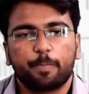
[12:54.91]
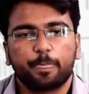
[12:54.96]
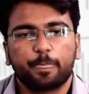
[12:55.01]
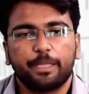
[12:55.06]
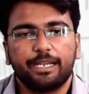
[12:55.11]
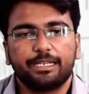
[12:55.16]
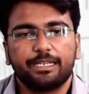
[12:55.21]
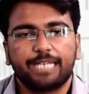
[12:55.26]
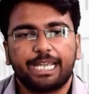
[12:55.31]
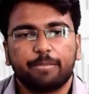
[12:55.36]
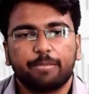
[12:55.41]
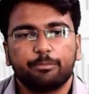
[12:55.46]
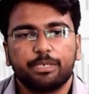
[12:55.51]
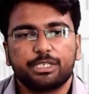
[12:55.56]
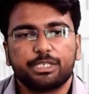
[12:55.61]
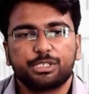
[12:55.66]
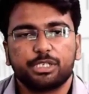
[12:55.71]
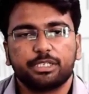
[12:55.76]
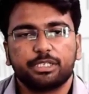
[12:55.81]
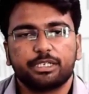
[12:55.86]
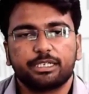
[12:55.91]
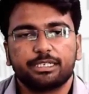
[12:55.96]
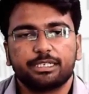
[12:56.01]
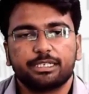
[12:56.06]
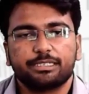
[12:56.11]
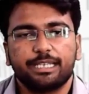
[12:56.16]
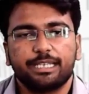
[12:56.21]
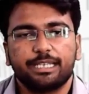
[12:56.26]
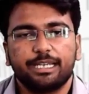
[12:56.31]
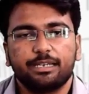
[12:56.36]
Then time based generator
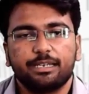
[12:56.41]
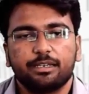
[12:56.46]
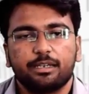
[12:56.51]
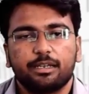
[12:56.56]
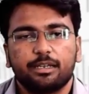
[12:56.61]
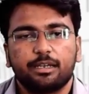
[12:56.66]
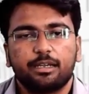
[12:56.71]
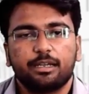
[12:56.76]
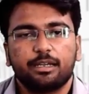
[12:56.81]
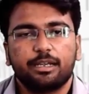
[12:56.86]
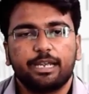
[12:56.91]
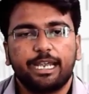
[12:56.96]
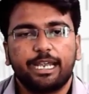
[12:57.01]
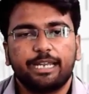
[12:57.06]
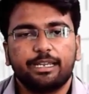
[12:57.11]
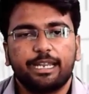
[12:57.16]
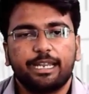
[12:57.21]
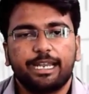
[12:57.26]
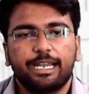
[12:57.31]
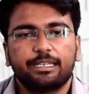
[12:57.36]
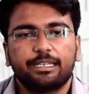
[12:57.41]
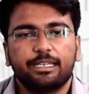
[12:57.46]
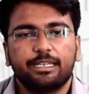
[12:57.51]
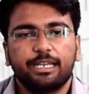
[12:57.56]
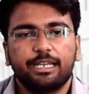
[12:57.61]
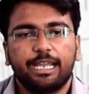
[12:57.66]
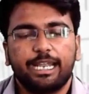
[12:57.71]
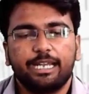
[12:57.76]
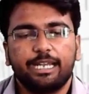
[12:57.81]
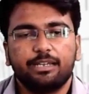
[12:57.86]
is there, and at
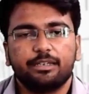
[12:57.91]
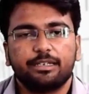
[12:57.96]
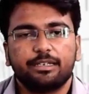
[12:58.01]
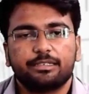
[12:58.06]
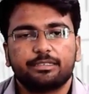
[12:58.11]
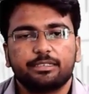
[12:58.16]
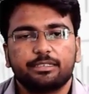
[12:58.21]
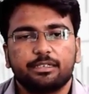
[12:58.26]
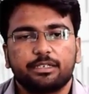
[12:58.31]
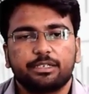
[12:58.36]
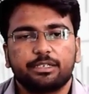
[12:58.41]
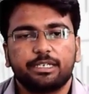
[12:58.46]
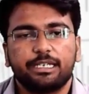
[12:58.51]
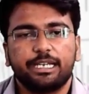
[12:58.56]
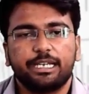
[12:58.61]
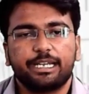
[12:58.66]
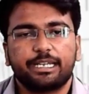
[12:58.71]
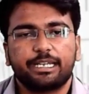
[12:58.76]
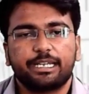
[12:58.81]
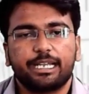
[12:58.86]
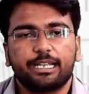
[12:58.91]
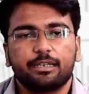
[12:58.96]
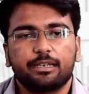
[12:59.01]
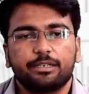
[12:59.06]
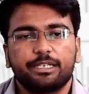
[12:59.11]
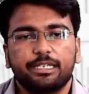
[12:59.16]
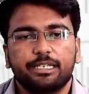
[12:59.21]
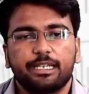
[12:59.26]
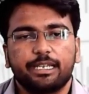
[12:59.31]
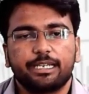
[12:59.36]
the end it's a delay time,
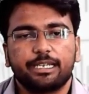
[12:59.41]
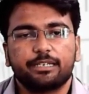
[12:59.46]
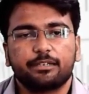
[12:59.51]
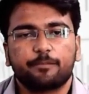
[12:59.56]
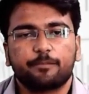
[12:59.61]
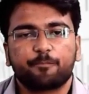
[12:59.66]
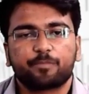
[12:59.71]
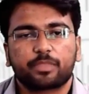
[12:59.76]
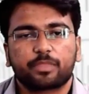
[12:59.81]
delay line.